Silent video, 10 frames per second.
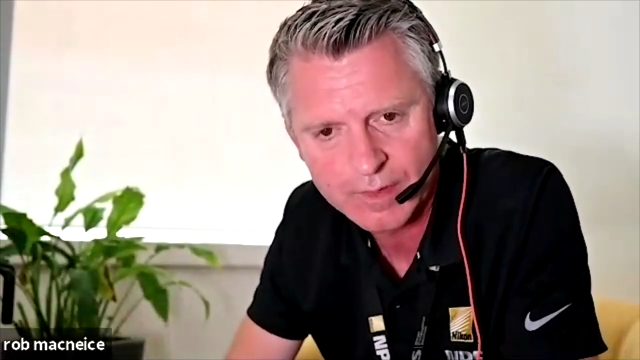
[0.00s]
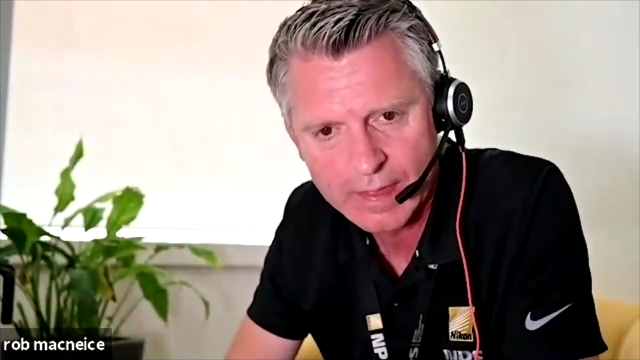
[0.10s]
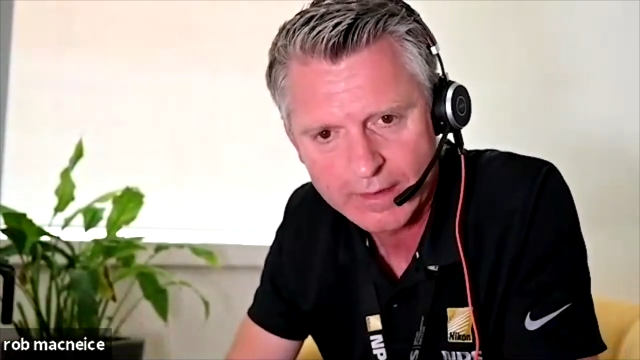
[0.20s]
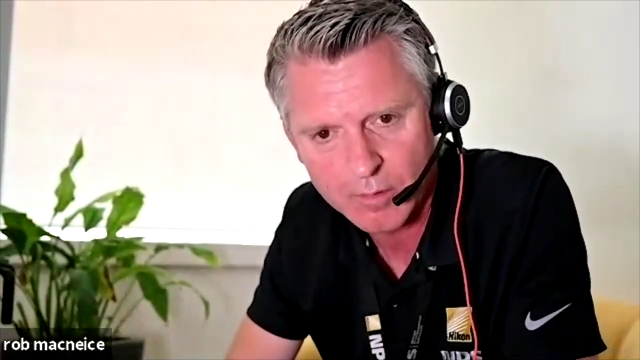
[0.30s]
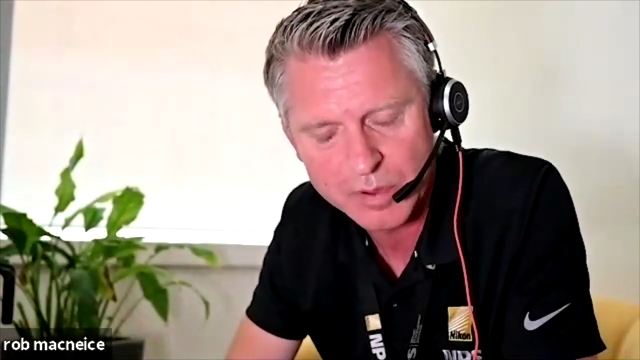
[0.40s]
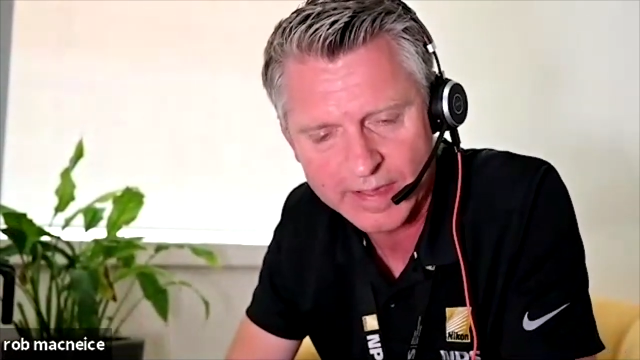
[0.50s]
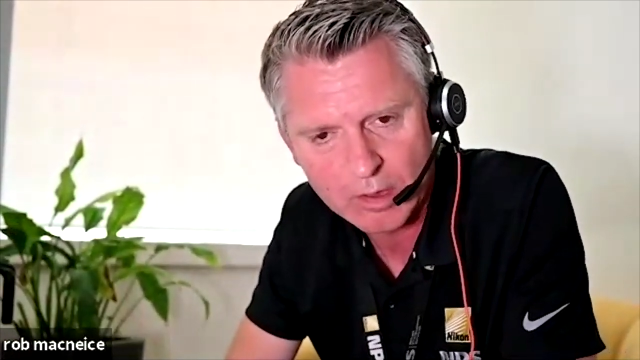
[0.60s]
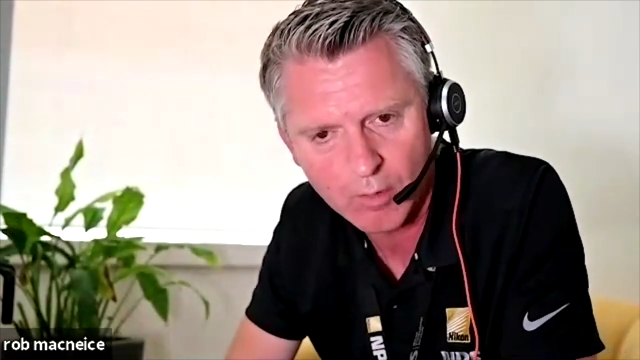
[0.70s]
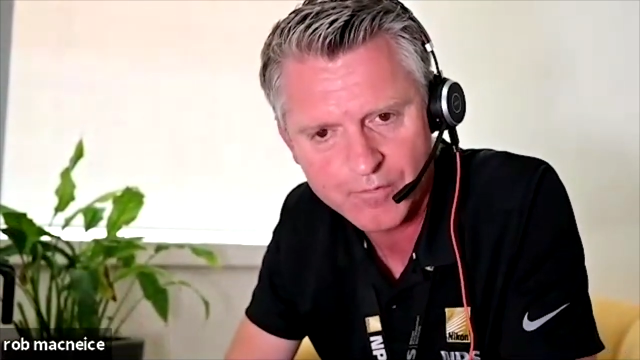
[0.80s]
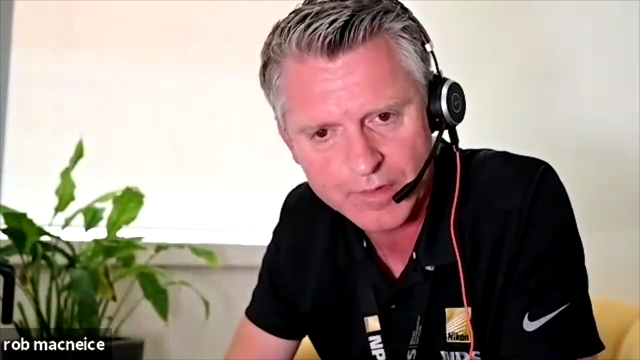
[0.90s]
complete
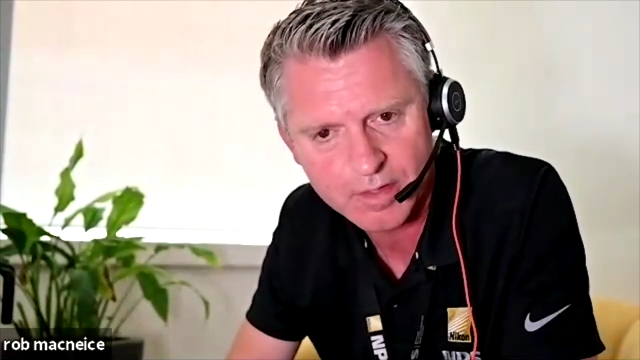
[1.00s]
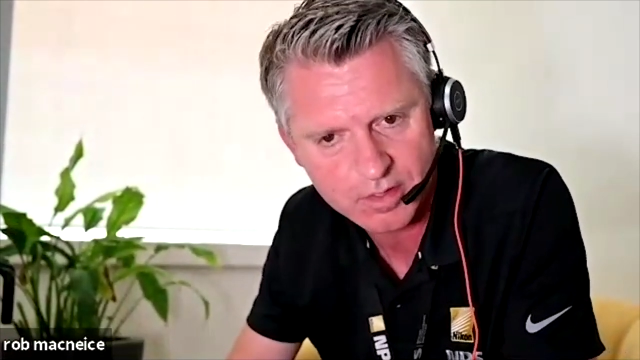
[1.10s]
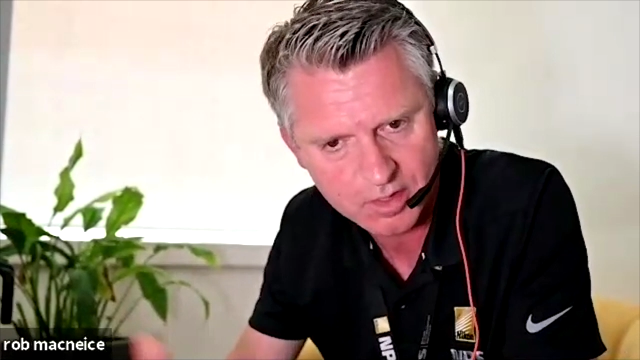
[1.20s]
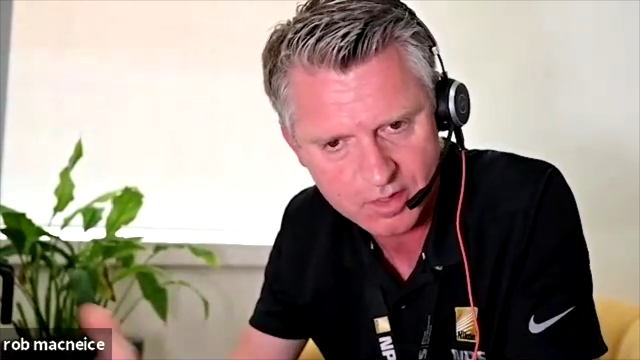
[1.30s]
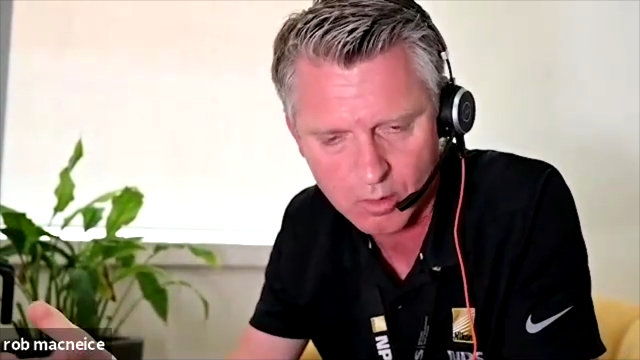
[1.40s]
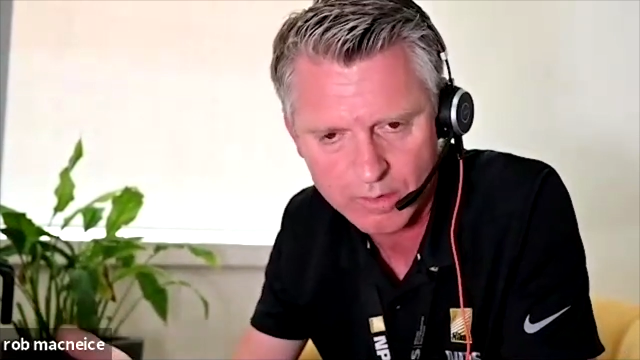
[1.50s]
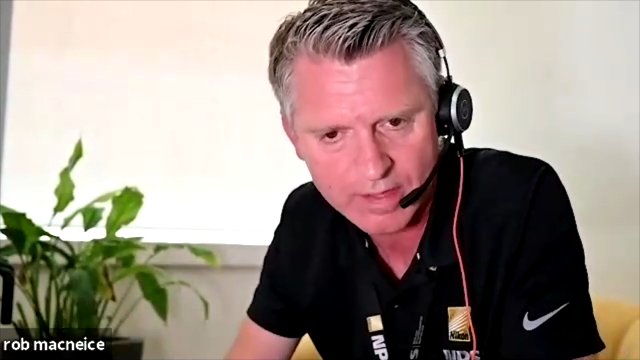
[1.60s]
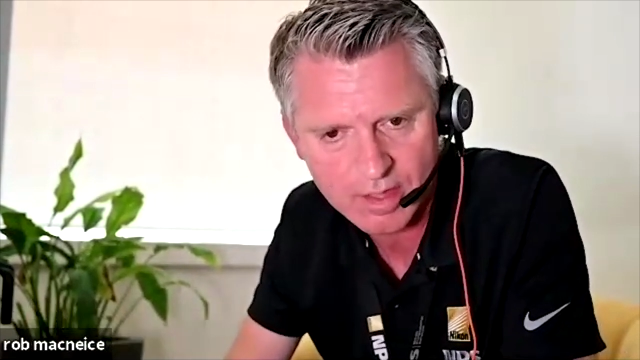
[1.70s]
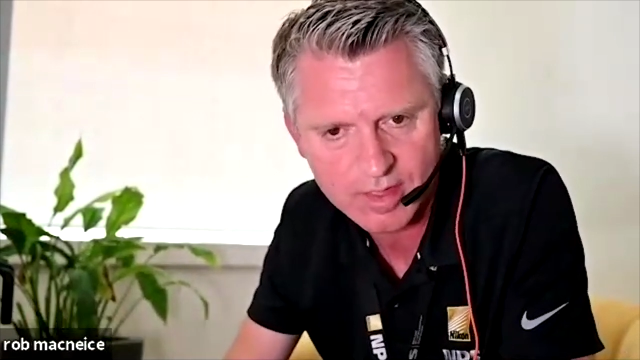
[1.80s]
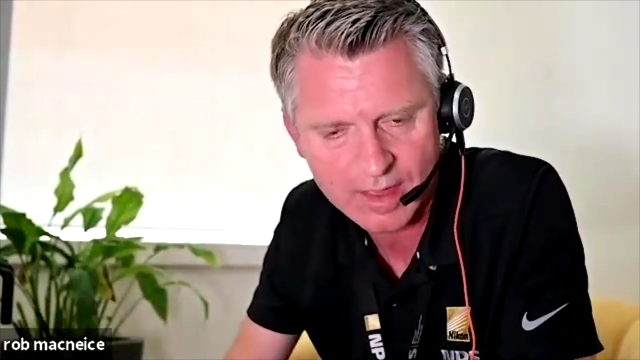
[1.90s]
confidence and still get the
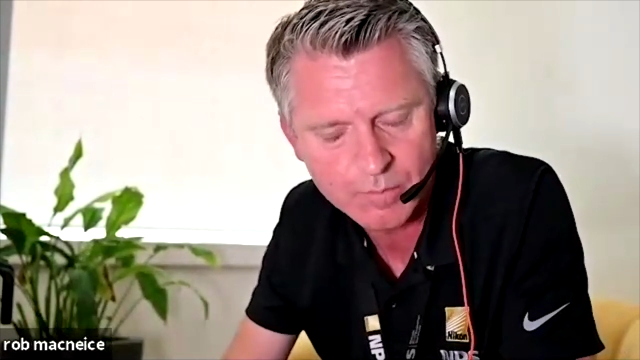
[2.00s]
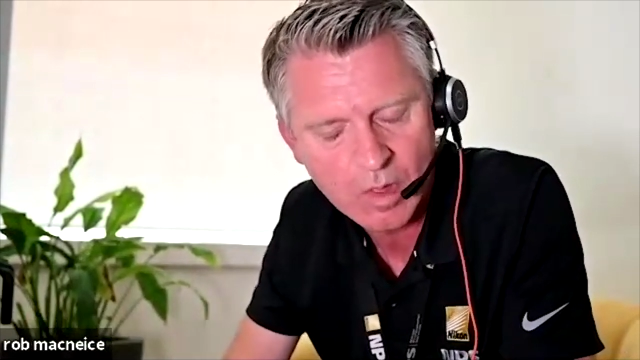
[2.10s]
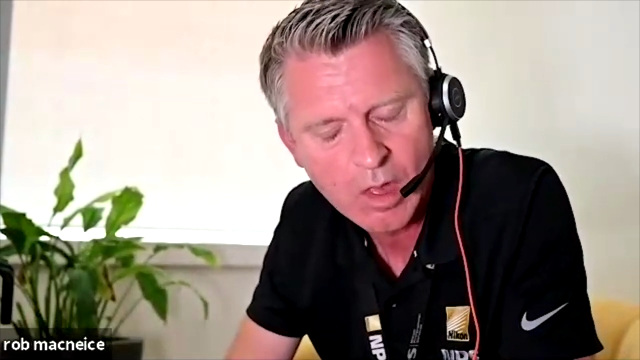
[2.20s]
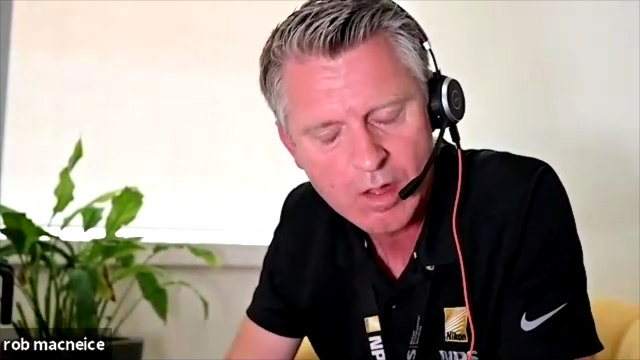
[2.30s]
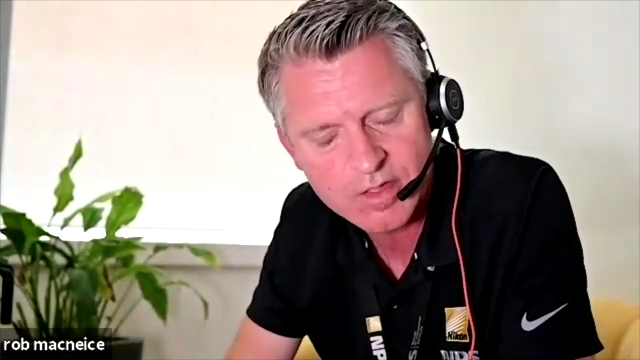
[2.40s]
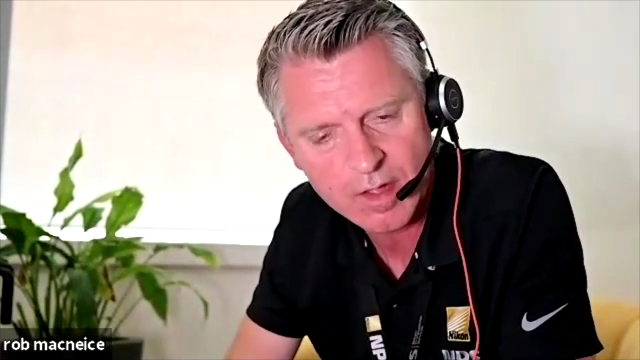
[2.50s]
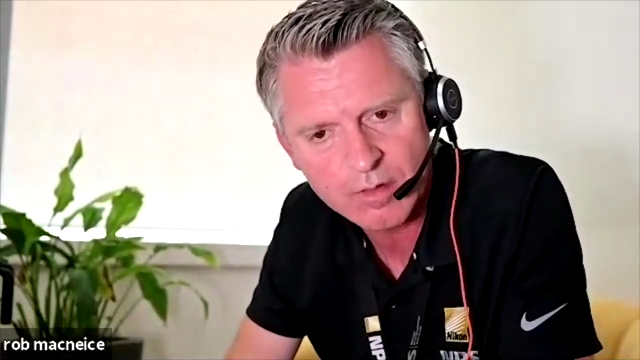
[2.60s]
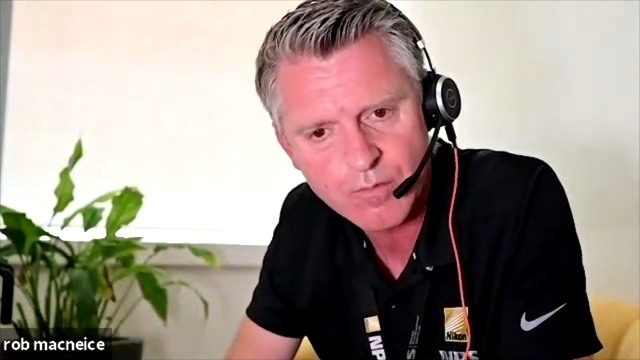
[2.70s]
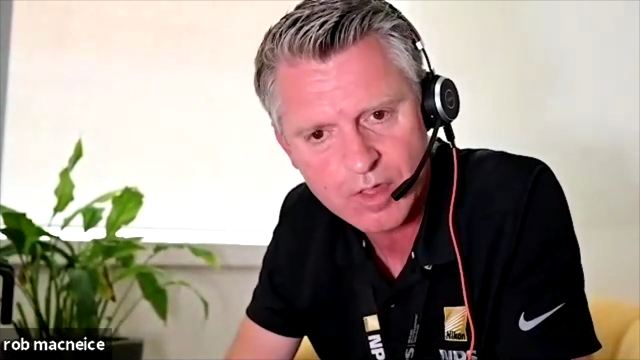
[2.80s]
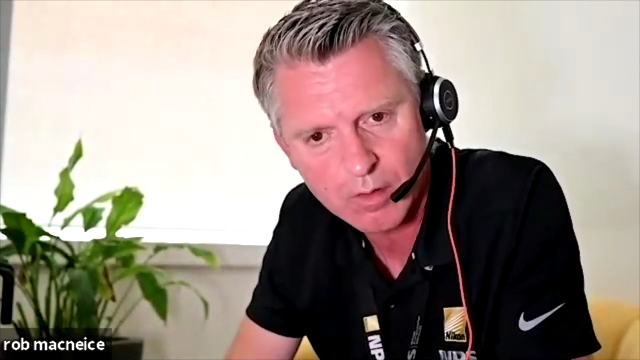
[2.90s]
same stunning
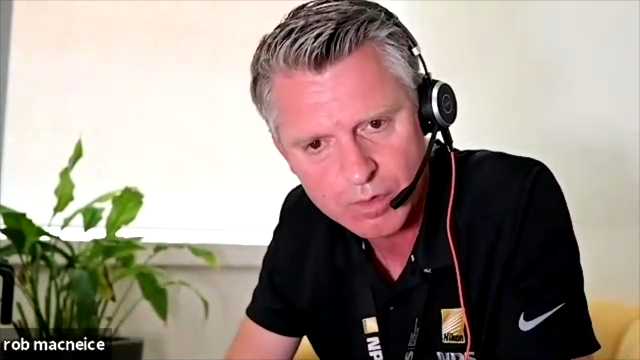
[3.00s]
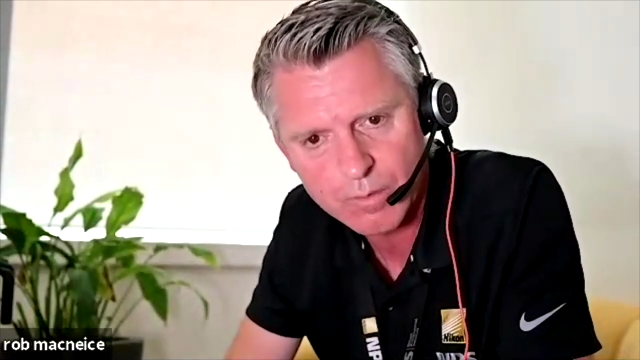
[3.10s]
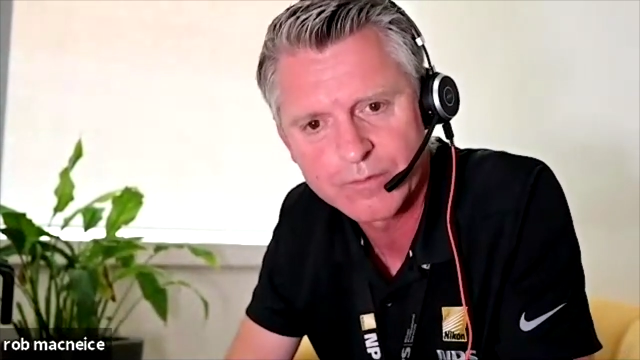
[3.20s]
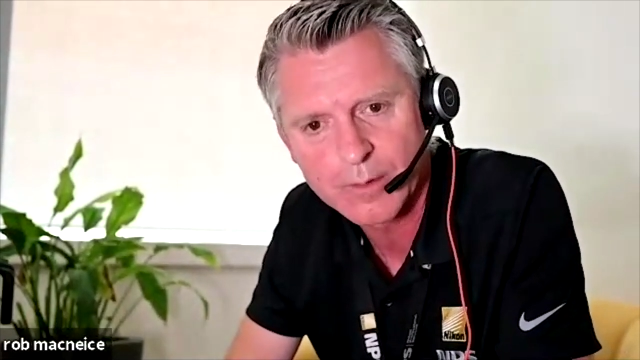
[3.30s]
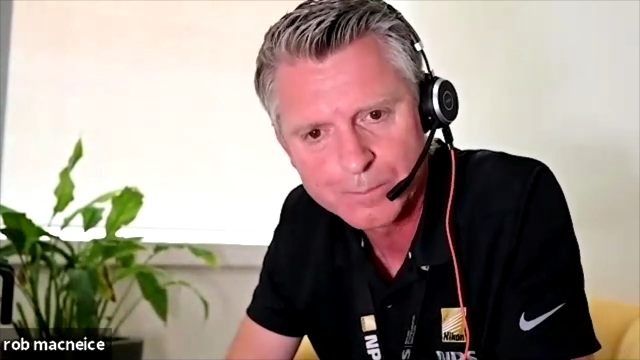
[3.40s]
results with them.